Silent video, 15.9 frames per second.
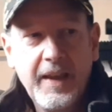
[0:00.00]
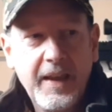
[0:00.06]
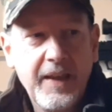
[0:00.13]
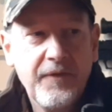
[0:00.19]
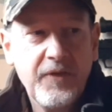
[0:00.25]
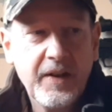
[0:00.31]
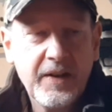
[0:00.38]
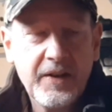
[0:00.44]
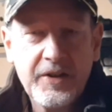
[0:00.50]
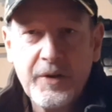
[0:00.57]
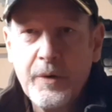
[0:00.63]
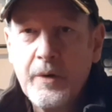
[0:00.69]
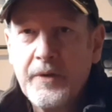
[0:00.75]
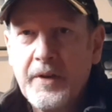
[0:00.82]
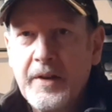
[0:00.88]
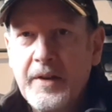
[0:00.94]
If you're going to do
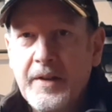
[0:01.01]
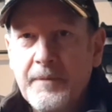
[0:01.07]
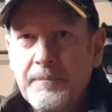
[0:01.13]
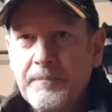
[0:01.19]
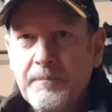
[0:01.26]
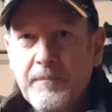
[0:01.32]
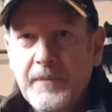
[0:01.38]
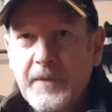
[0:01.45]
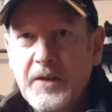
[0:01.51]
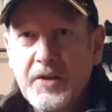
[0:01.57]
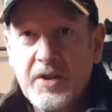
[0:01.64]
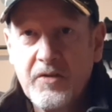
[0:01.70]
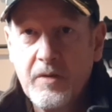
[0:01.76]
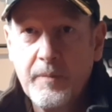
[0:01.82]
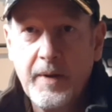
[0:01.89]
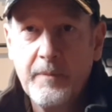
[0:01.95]
it with a
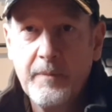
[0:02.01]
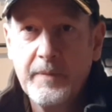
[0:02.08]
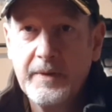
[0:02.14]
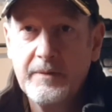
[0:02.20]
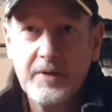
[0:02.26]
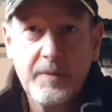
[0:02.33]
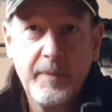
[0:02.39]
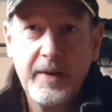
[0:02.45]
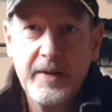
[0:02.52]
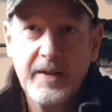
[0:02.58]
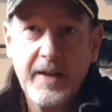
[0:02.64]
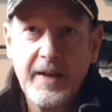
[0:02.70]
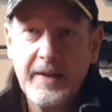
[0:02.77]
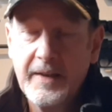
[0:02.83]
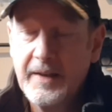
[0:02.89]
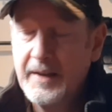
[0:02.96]
stirrup pump, it's a piece of
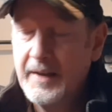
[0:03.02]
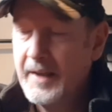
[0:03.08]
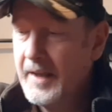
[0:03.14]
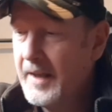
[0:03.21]
cake.